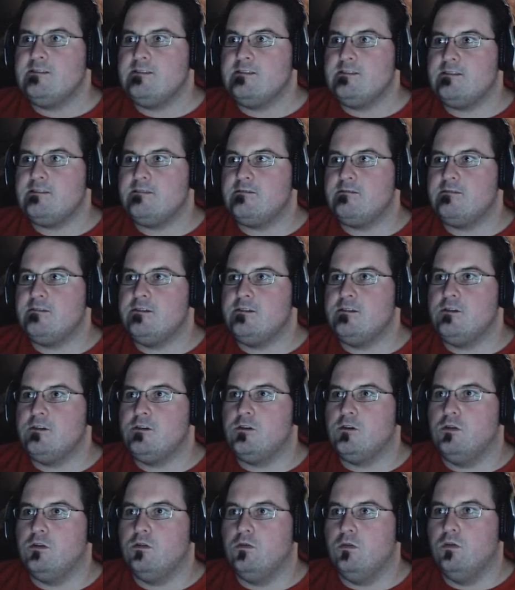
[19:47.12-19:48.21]
I don't
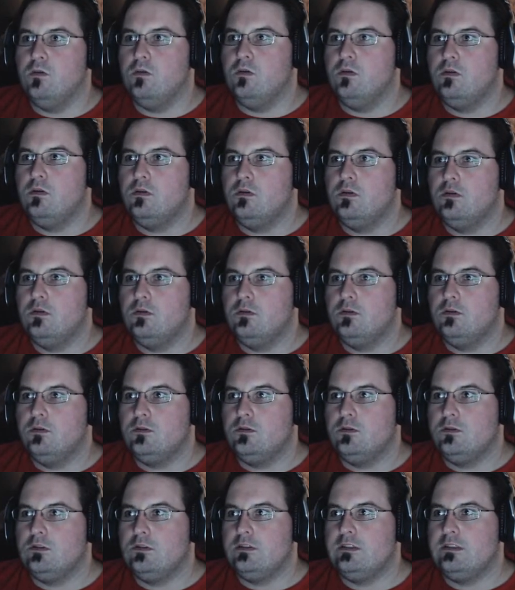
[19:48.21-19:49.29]

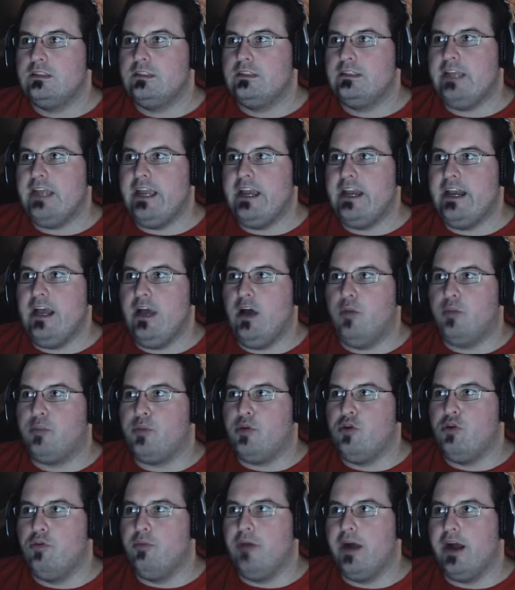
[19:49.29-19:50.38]
know. It can't
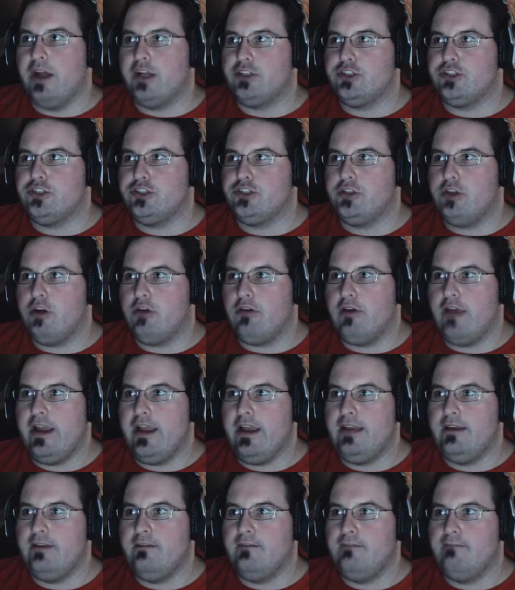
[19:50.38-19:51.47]
help you much,
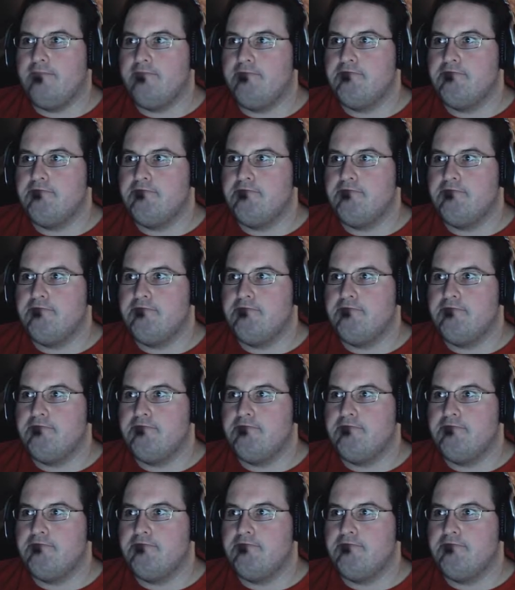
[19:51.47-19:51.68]
alright?